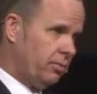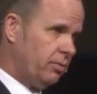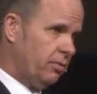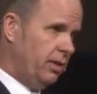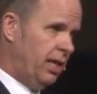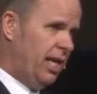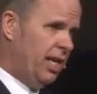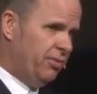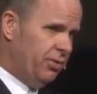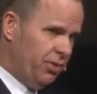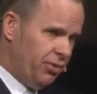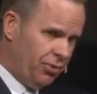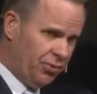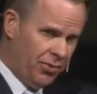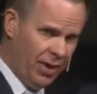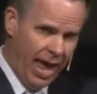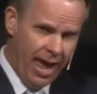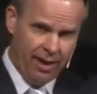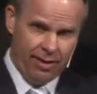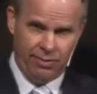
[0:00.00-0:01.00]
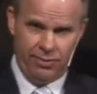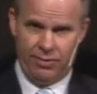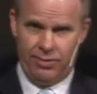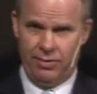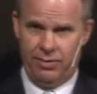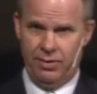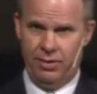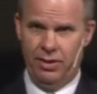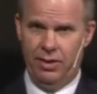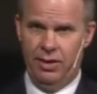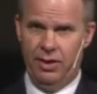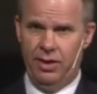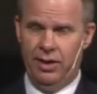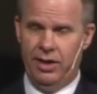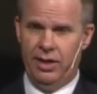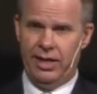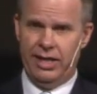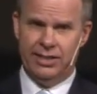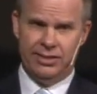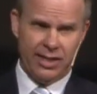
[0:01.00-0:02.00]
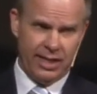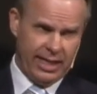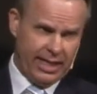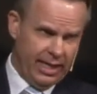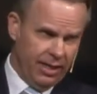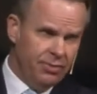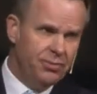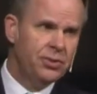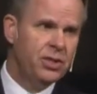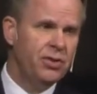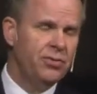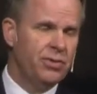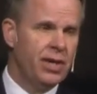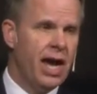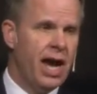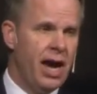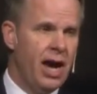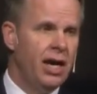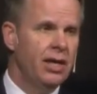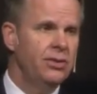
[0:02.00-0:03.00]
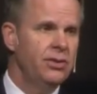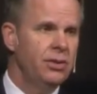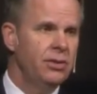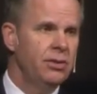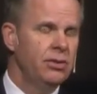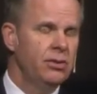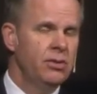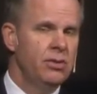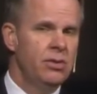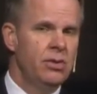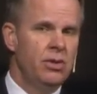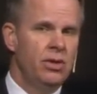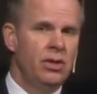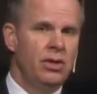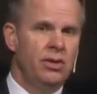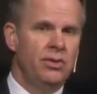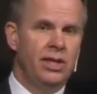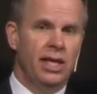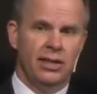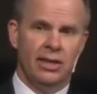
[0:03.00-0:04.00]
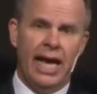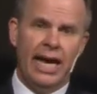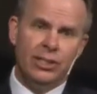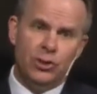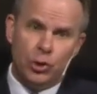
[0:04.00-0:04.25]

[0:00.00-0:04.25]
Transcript: even faith is a gift of God that lies